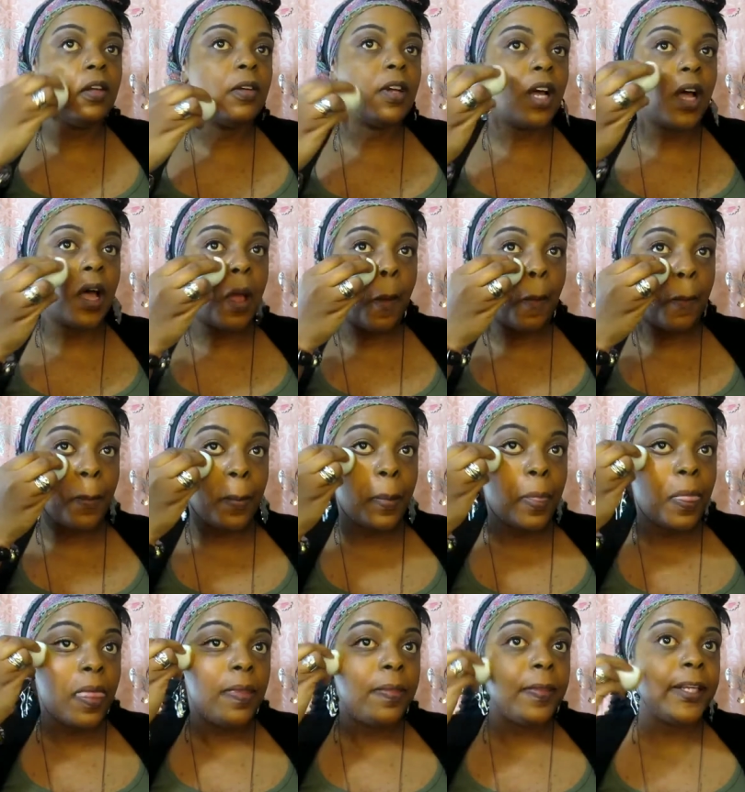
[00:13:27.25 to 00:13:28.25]

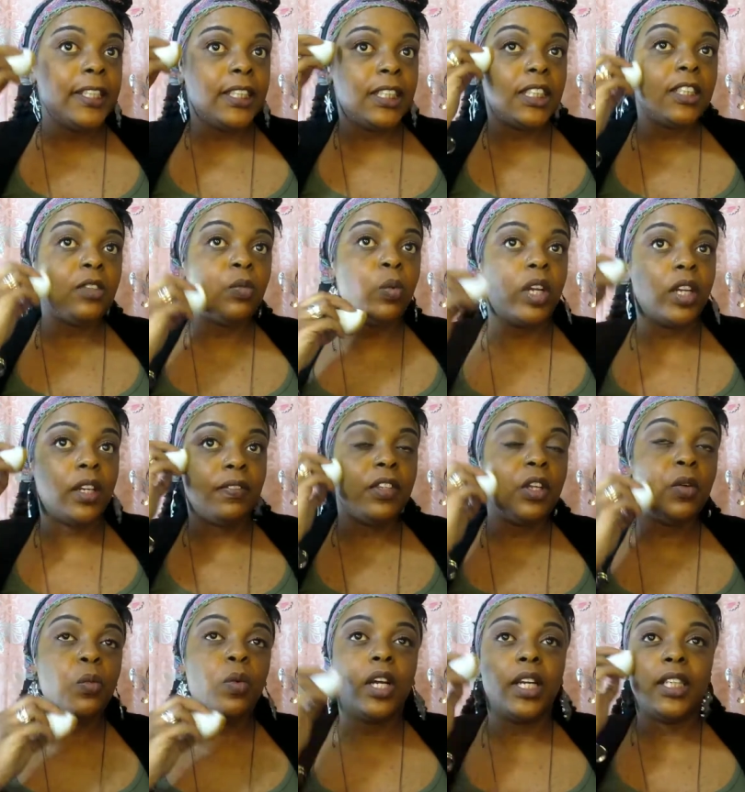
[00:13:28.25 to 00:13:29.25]
Um, this is one of
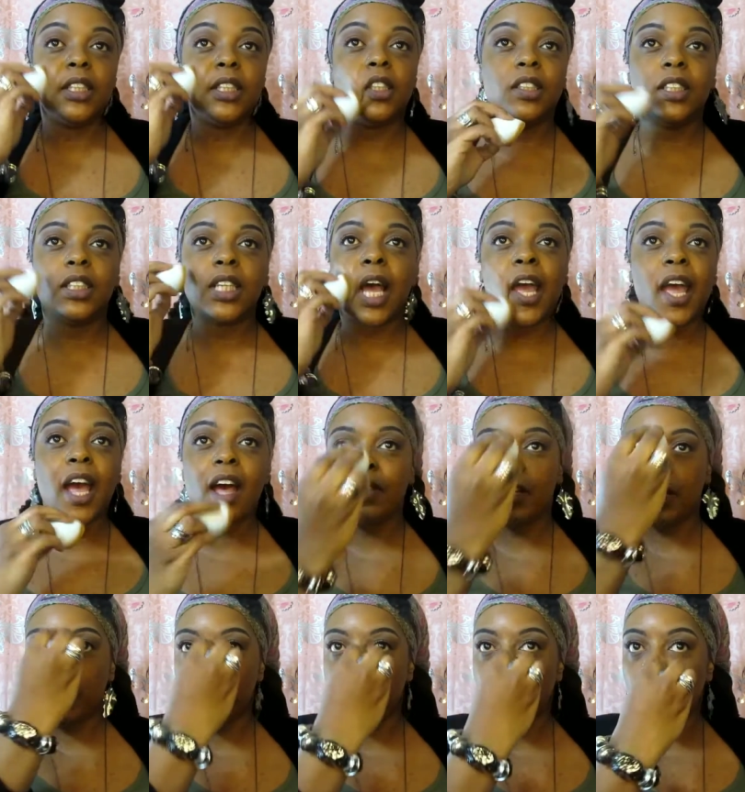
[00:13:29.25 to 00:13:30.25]
the ones, I have
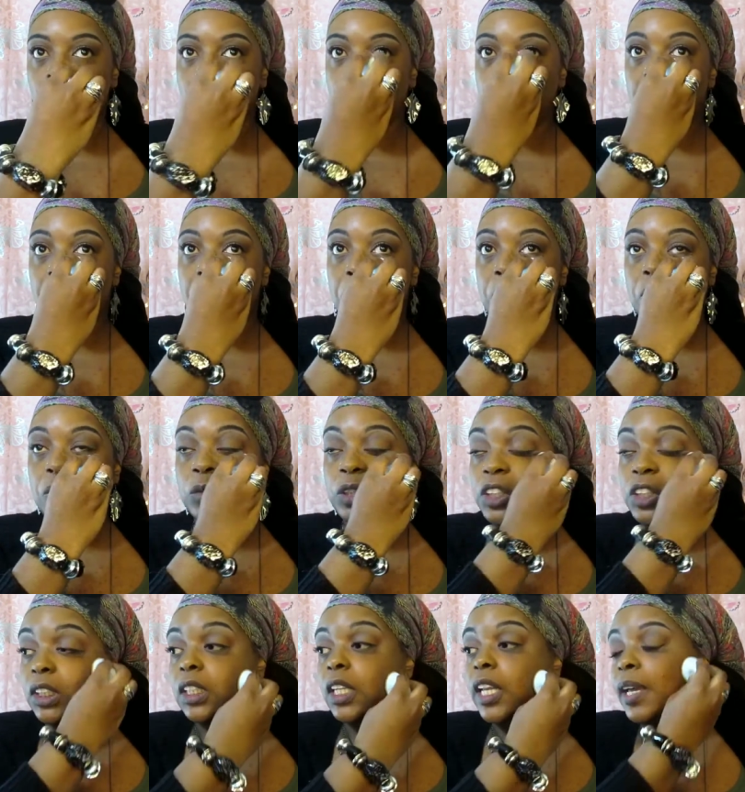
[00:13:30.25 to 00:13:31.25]
another one,
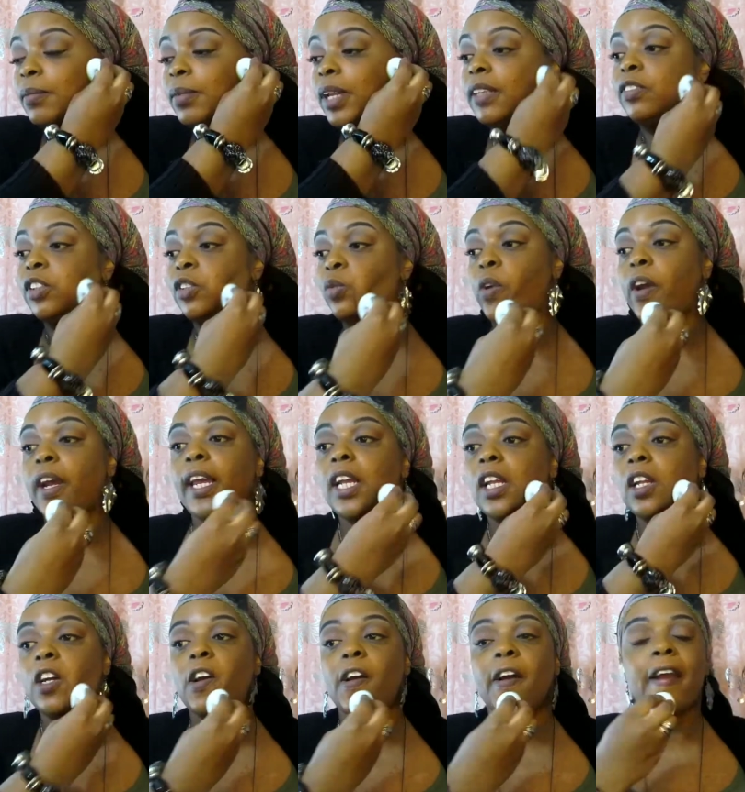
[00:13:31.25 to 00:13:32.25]
which is Lime Life's
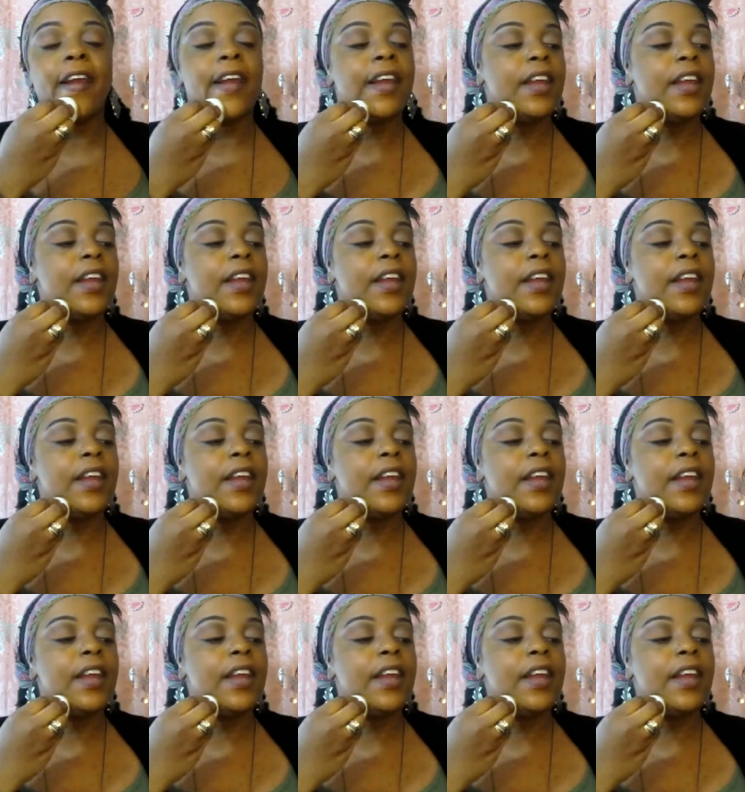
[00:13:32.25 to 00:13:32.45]
regular,